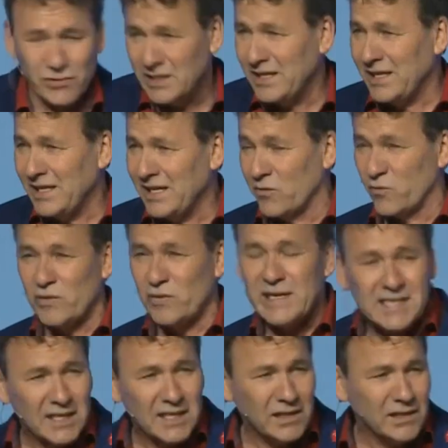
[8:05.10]
in
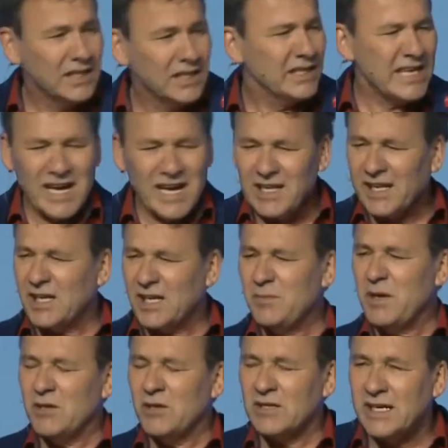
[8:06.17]
retail, yeah, they come
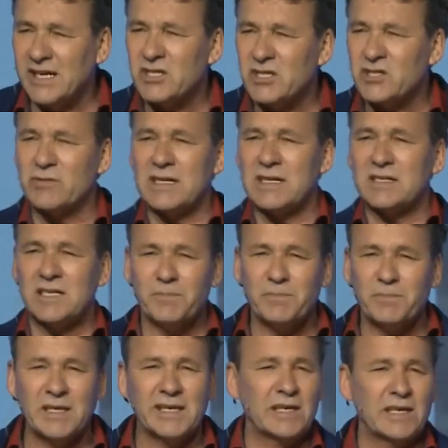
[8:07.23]
out, they get dressed up, and
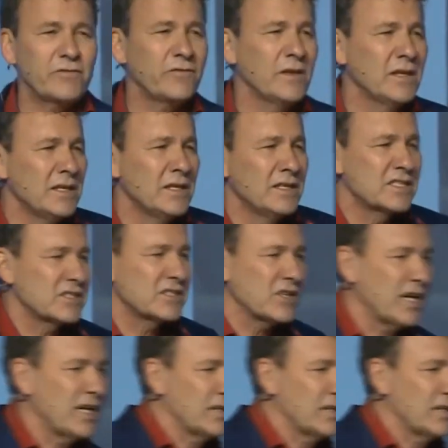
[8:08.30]
they get styled.